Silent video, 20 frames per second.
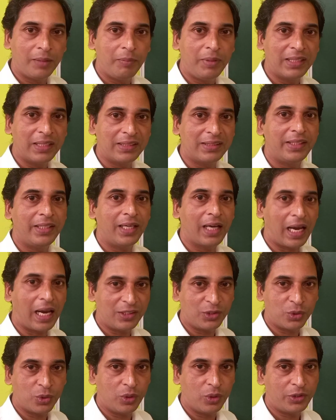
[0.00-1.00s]
CBSE
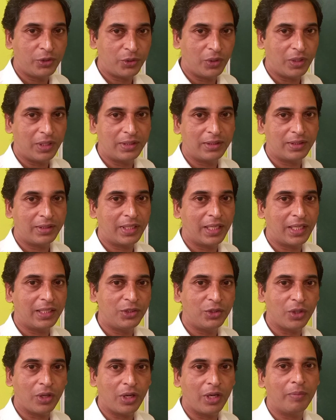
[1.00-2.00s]
high school students
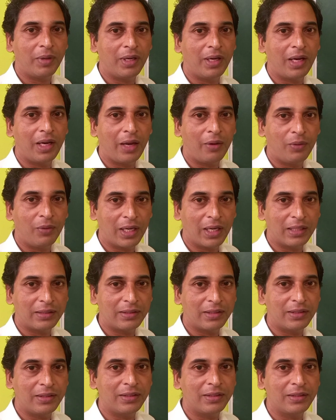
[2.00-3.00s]
can join my live
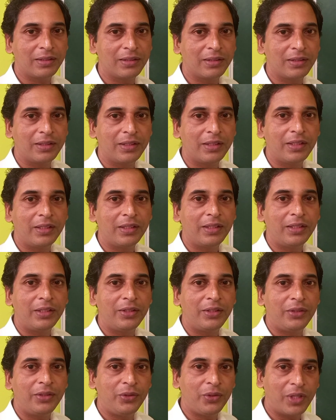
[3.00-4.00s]
classes.
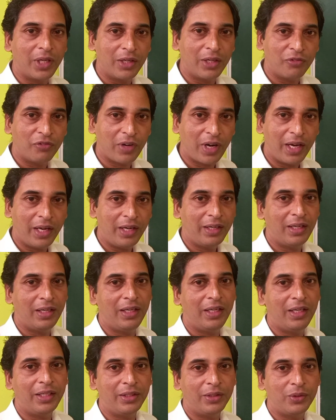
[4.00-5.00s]
You can find the
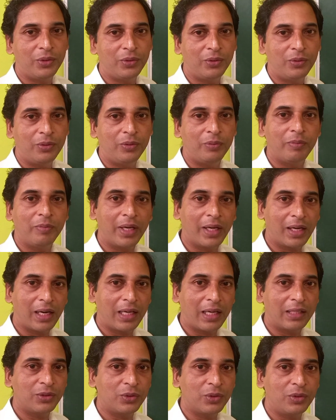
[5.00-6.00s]
link to my
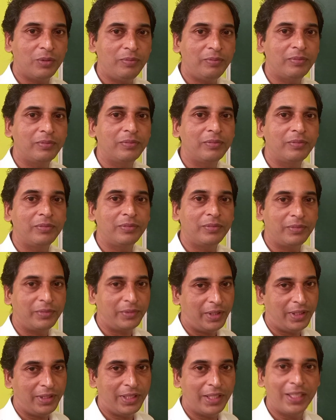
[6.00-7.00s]
classroom
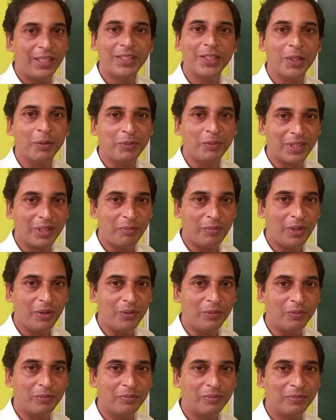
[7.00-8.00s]
in the description
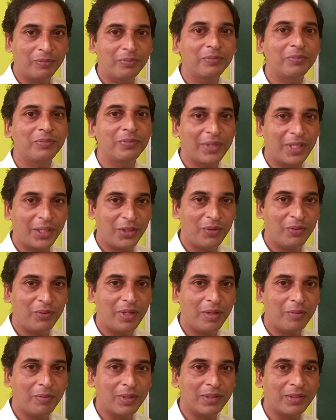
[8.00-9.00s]
below. Thank you
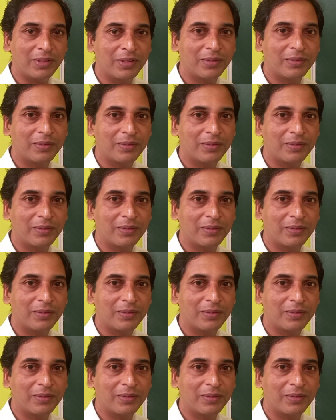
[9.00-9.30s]
very much.